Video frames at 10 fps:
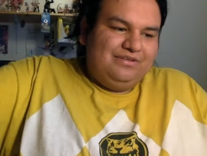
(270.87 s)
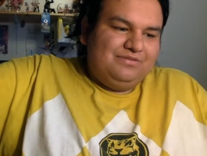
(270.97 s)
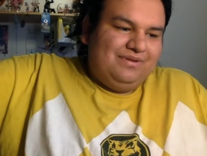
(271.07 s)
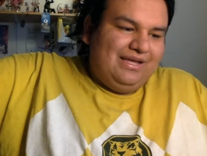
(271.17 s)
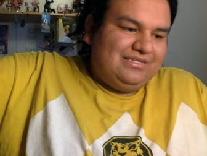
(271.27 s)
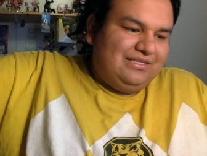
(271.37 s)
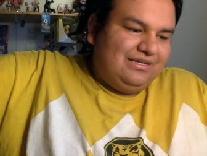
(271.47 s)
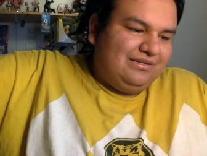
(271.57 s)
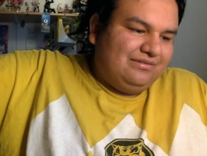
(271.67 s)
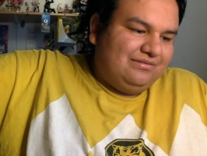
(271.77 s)
his plastic,
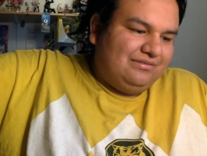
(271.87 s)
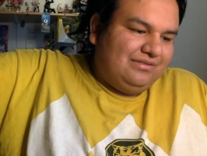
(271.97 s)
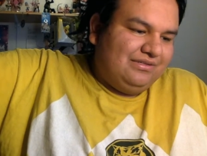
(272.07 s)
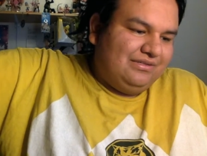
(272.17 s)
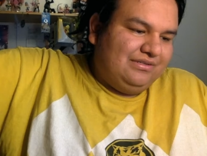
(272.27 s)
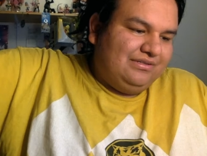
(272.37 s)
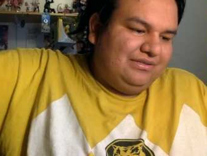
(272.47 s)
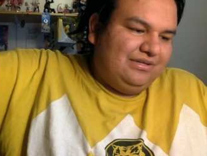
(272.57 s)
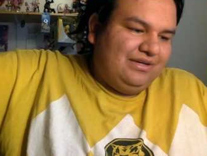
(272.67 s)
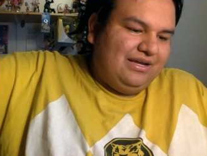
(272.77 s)
and
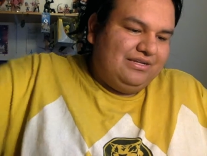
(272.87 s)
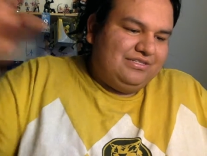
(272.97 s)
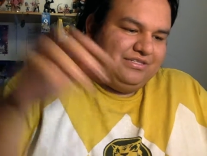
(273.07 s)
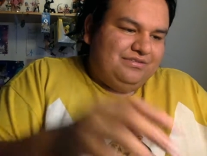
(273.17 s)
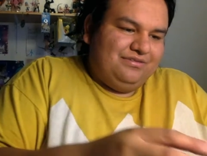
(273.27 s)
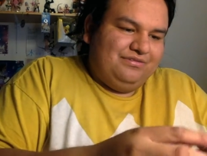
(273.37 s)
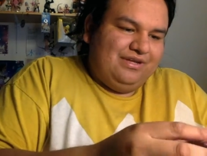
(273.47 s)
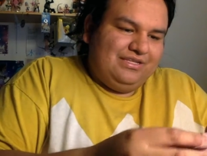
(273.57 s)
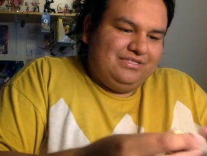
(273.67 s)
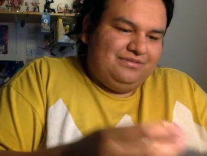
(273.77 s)
he kind of just threw
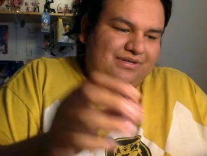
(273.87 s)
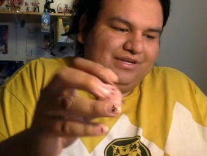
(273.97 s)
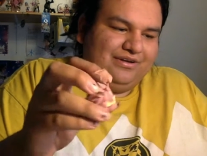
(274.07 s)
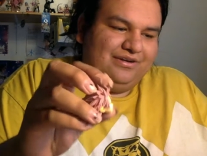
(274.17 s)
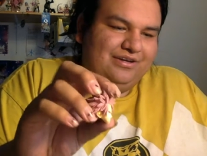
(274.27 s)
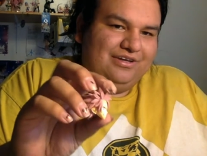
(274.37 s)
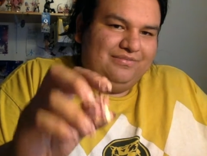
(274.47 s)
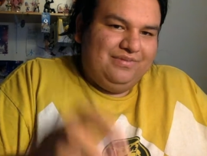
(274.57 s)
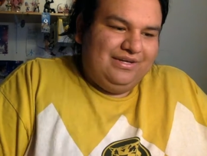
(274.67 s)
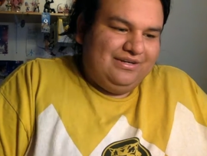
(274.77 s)
Natsu in here.
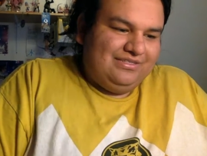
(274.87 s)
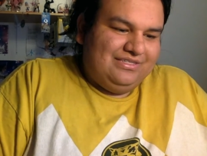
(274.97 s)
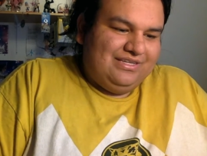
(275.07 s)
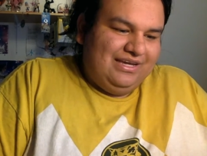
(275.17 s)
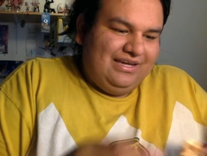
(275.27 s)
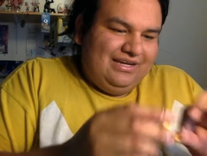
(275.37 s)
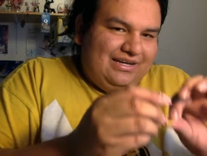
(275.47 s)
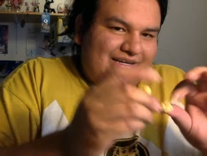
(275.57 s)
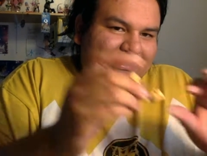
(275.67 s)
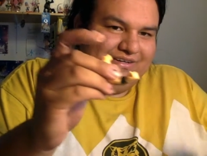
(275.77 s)
So here's his head,
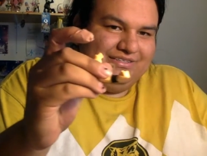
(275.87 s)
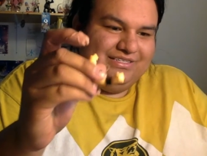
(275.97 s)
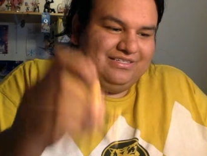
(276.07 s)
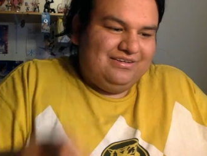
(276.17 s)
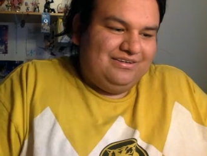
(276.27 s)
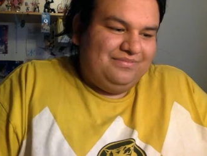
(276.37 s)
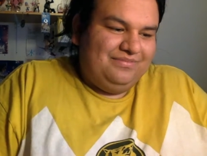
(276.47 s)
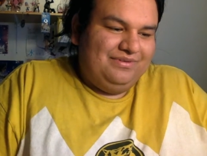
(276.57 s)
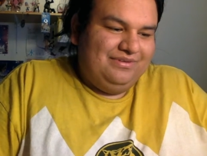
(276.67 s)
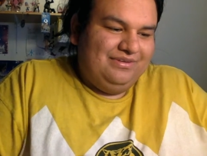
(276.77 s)
and here's his arm.
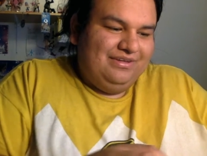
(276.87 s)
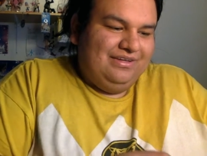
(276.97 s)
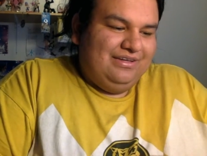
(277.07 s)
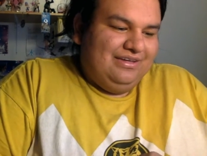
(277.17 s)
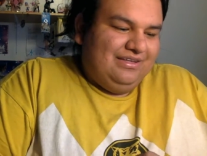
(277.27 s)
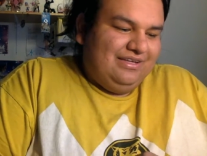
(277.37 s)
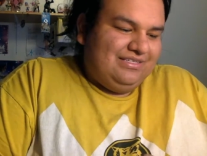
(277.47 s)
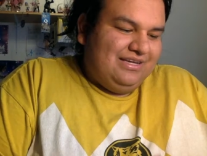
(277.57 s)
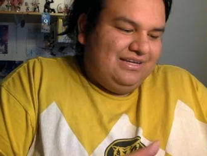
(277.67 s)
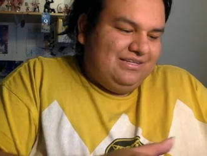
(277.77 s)
That's
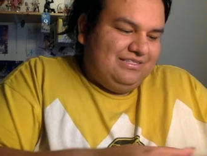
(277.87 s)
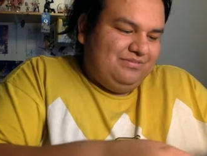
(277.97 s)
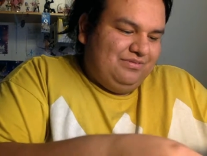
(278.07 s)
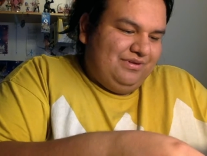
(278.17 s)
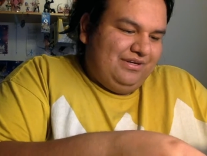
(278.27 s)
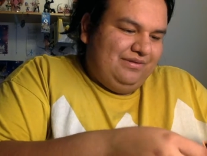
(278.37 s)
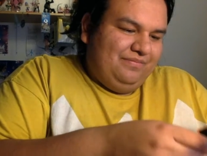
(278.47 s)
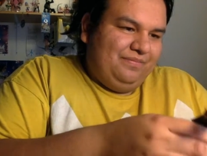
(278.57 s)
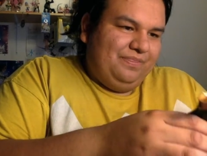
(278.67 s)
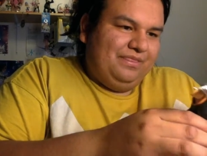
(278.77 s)
kind of disappointing,
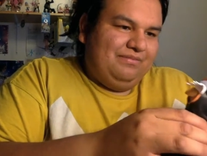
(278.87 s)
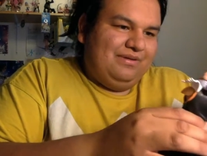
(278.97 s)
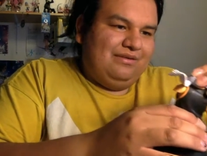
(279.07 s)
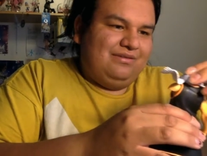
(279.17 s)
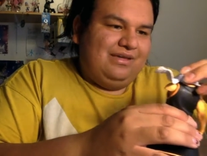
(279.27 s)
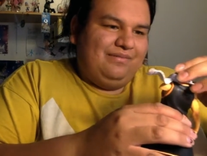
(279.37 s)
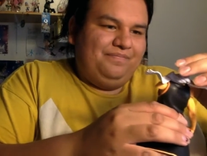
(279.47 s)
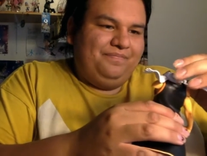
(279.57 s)
but okay.